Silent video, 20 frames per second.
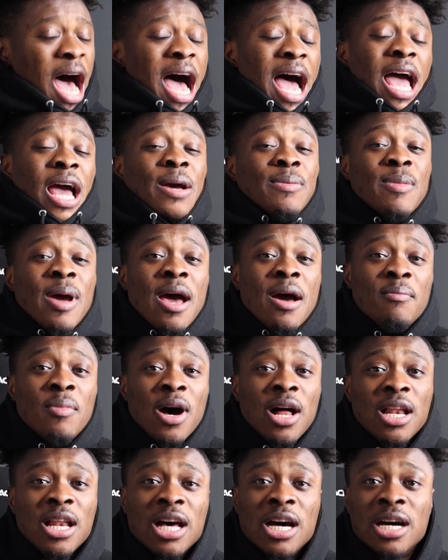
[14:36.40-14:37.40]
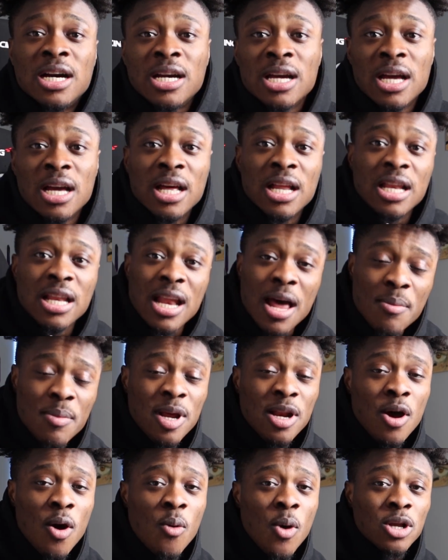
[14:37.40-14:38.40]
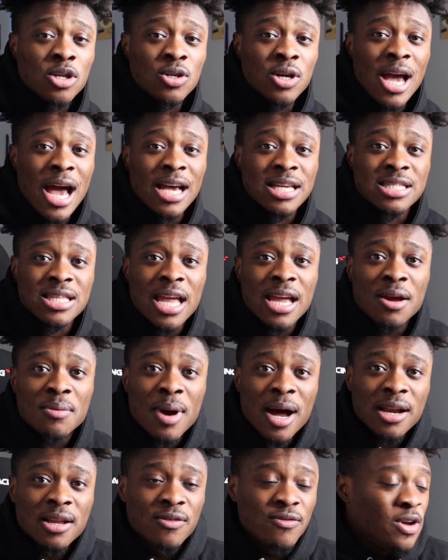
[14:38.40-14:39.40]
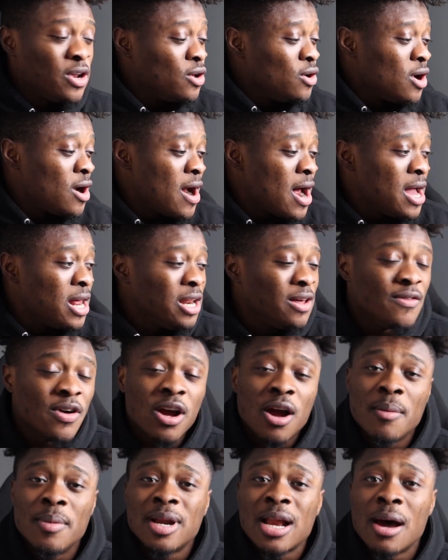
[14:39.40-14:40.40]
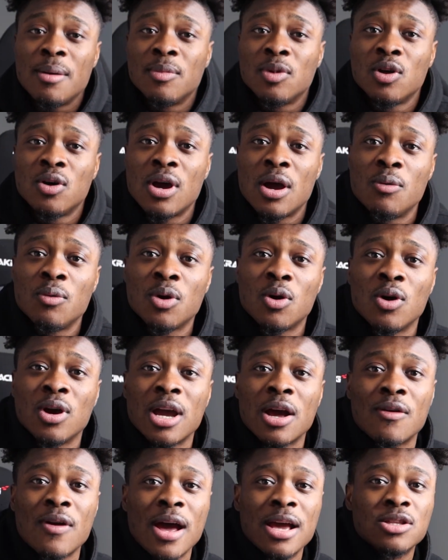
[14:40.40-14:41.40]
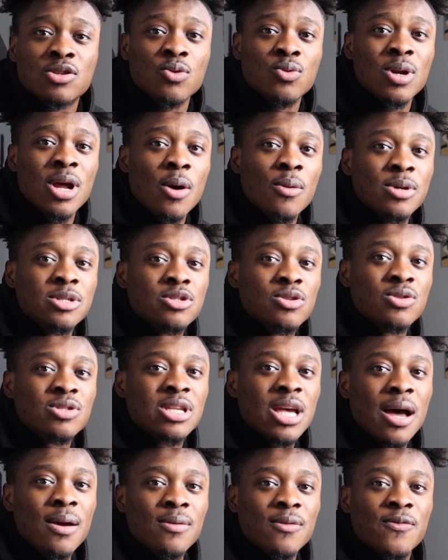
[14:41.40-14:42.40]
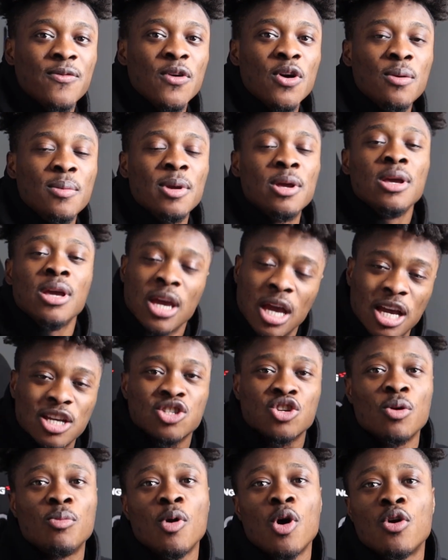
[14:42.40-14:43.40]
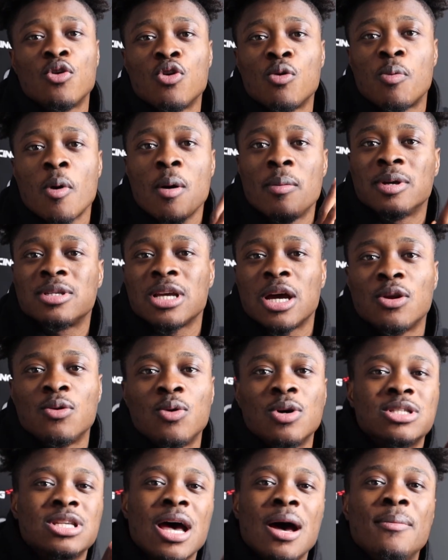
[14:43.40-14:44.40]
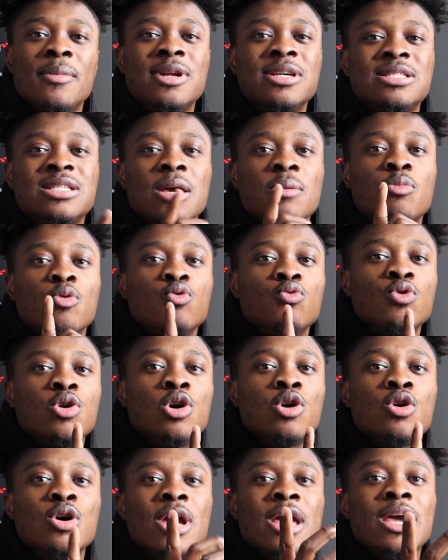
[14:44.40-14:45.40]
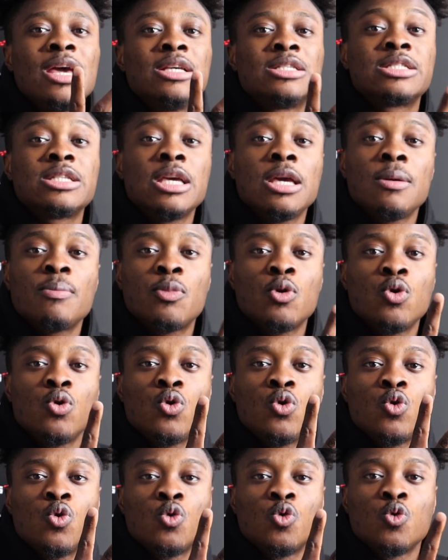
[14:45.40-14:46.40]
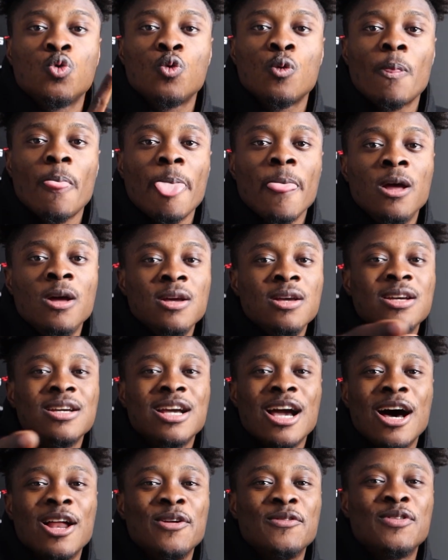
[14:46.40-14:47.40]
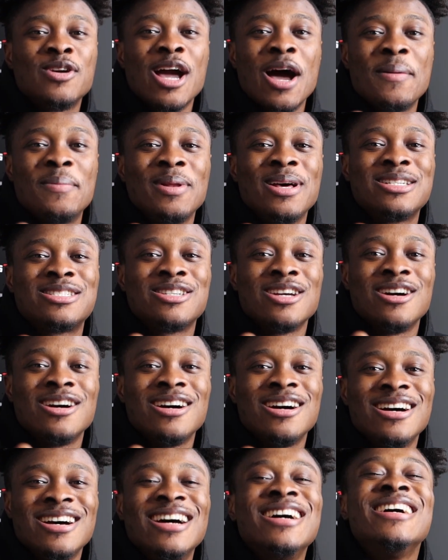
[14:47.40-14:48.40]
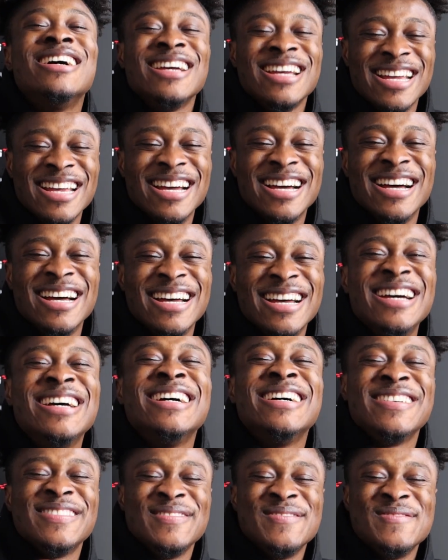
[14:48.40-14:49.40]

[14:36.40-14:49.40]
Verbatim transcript: Hey man, but look, let me know what you guys think about this video. All right, leave a comment down below, and we're gonna get right into it without wasting no time. You feel me? It's your boy Real Pelmx. Y'all know what time it is. Keep it real and simple. God love you. God bless y'all. Yeah.